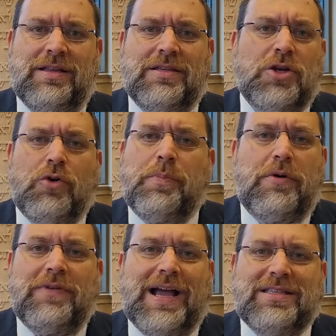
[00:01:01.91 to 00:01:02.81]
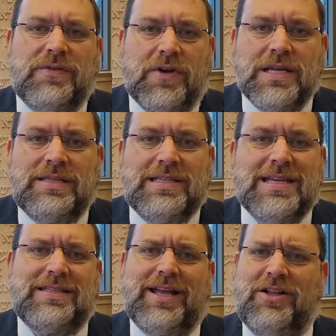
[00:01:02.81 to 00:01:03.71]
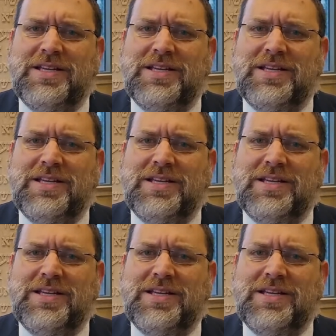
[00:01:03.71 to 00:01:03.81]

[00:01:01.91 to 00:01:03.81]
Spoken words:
The Torah provides a very detailed